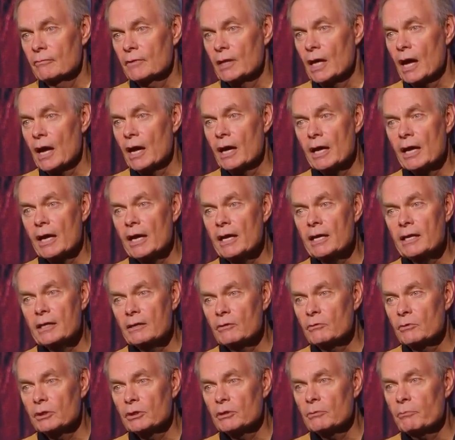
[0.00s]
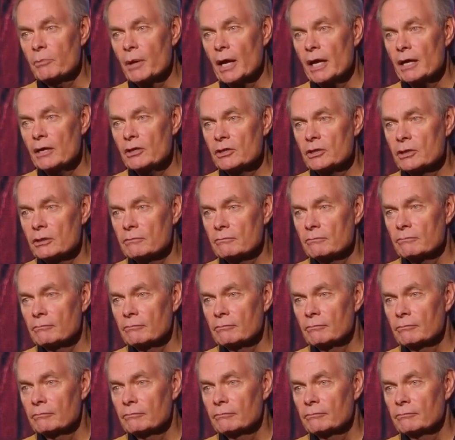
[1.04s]
I hate it with a passion.
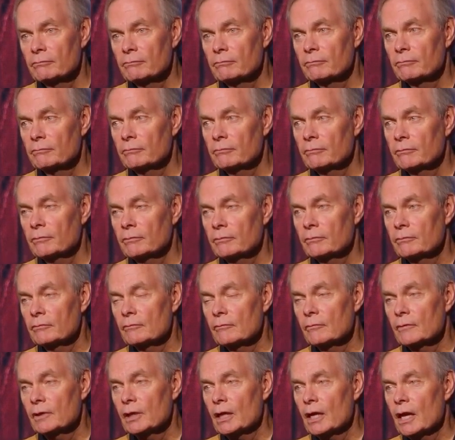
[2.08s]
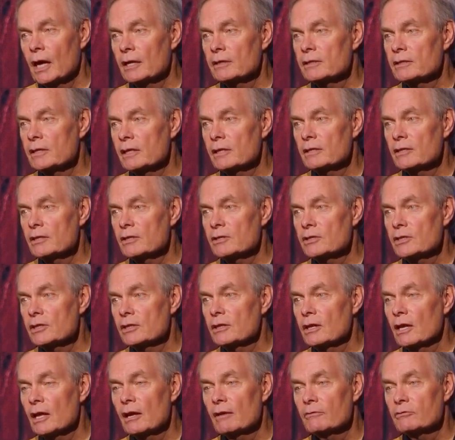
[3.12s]
And I say this
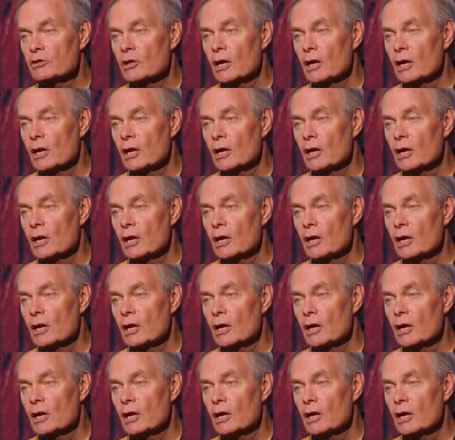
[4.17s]
in love,